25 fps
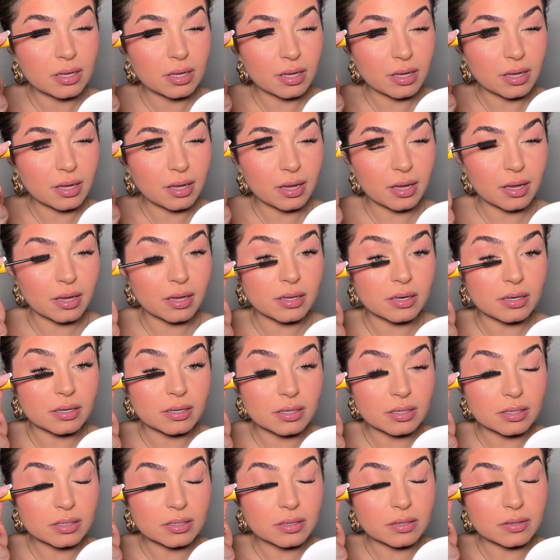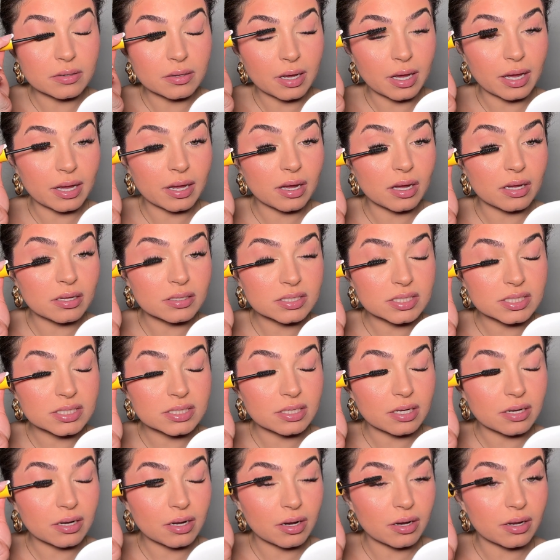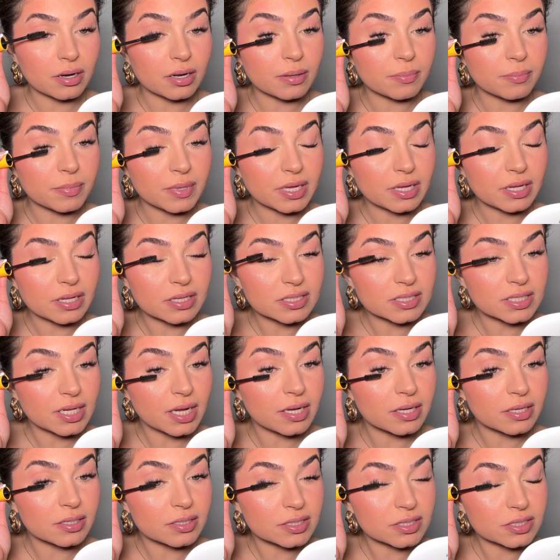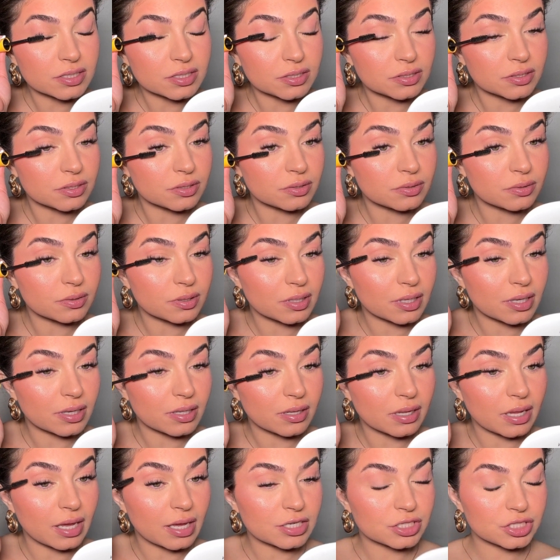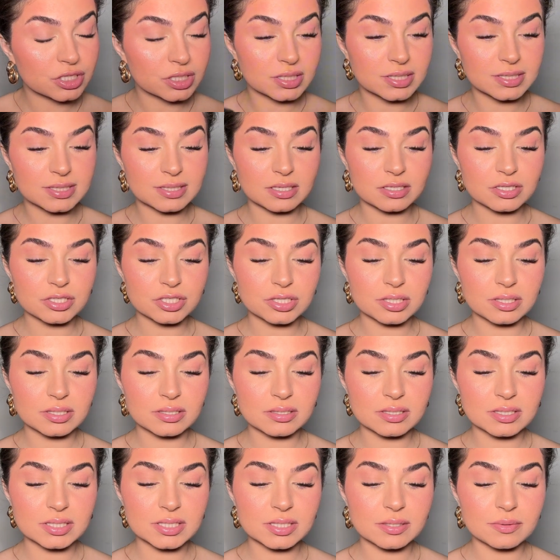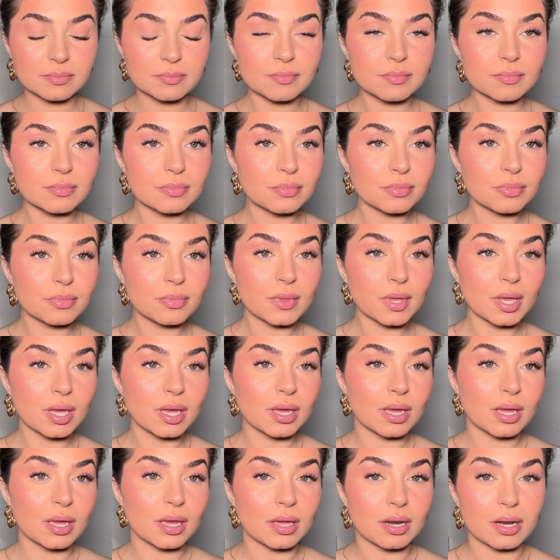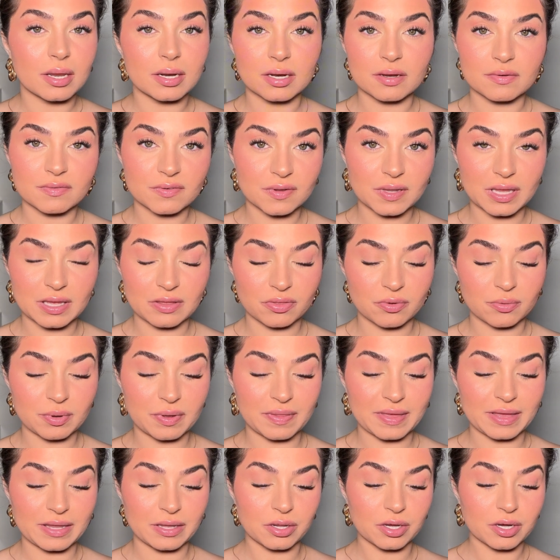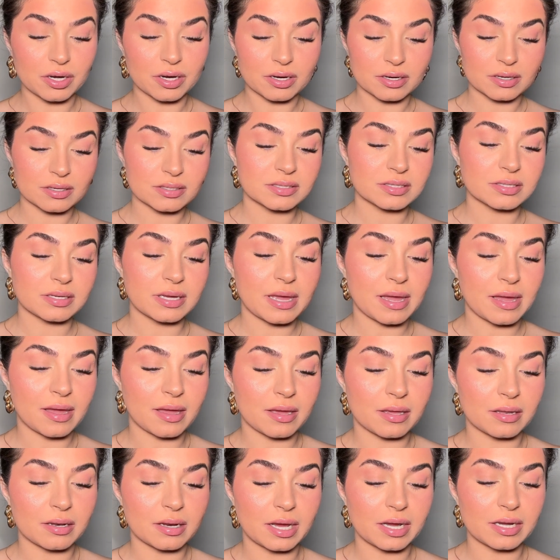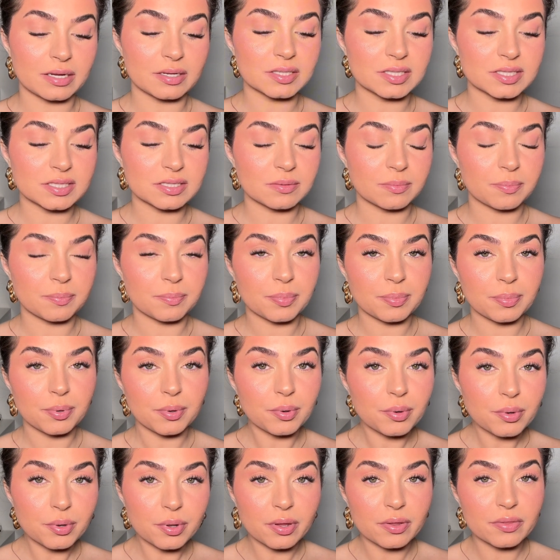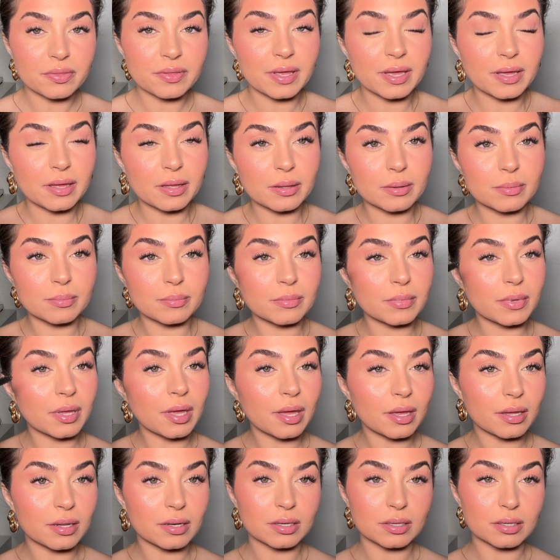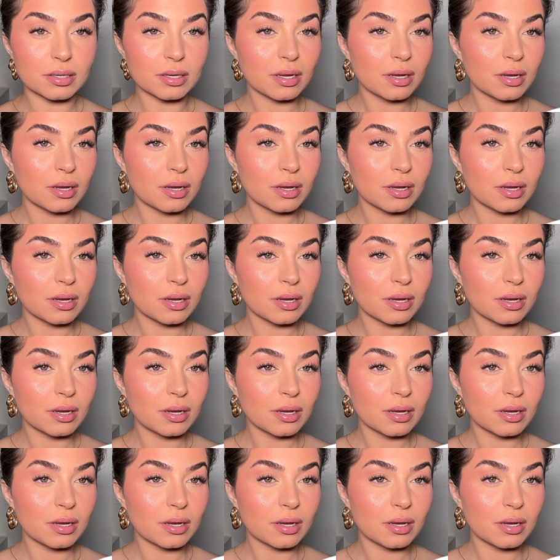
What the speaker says: and I got stuck on it because I used to get lash extensions, and I never liked the way they looked, and I used to pull on them, and